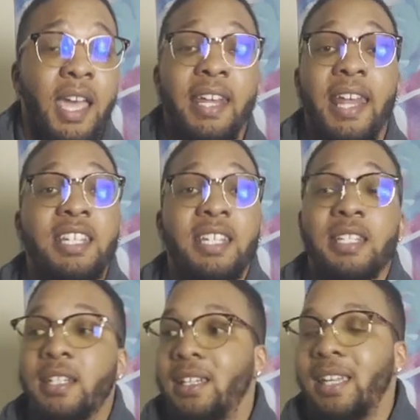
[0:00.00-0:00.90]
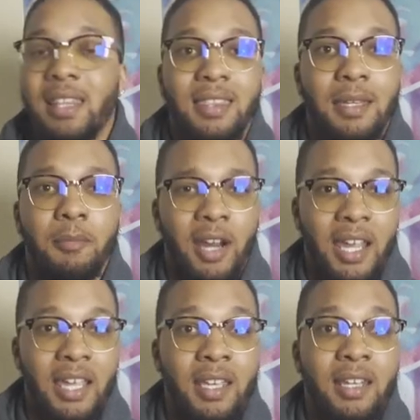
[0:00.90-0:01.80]
And that's just to get them,
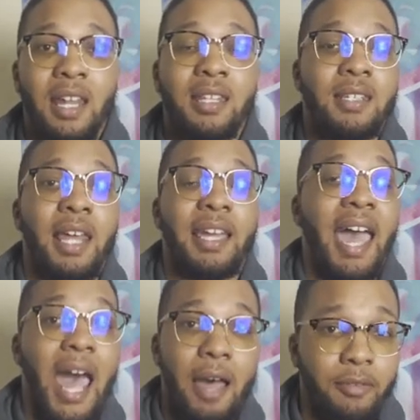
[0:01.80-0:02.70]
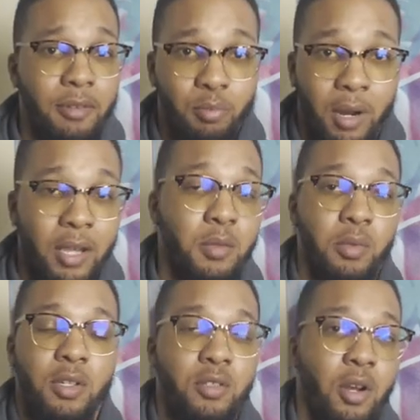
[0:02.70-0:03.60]
right? That's like half of the price of what
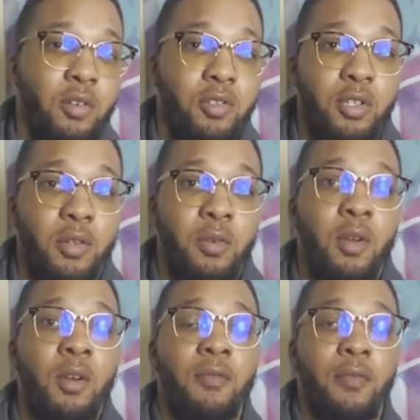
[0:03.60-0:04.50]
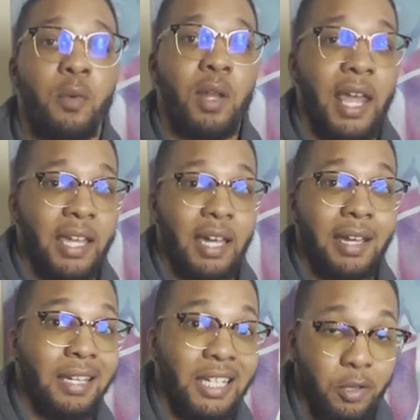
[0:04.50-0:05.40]
they're charging you for like a
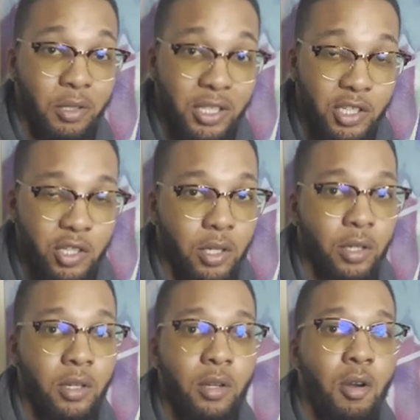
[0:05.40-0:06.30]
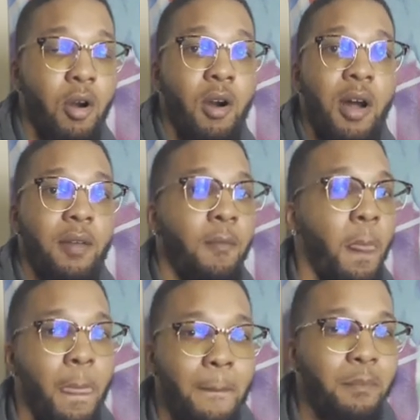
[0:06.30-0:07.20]
Gildan shirt on
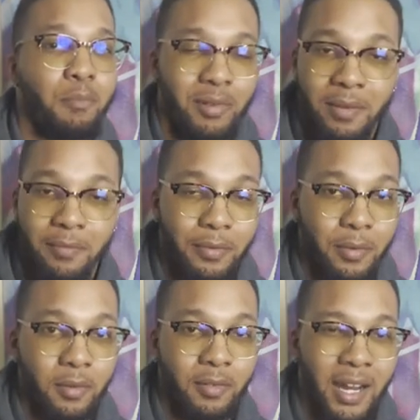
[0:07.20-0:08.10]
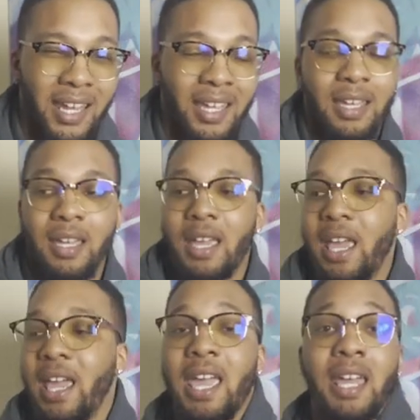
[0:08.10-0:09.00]
Printful, right?
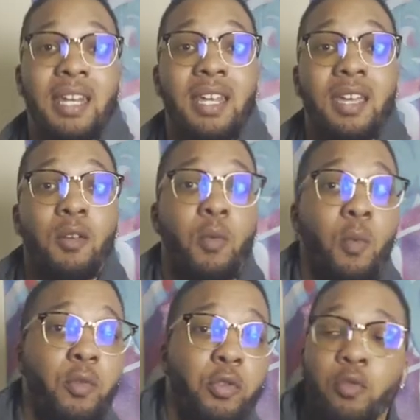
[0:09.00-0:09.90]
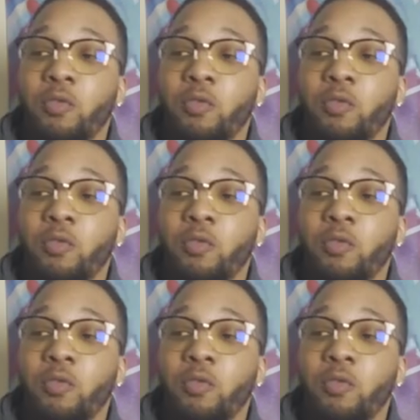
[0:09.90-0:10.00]
And through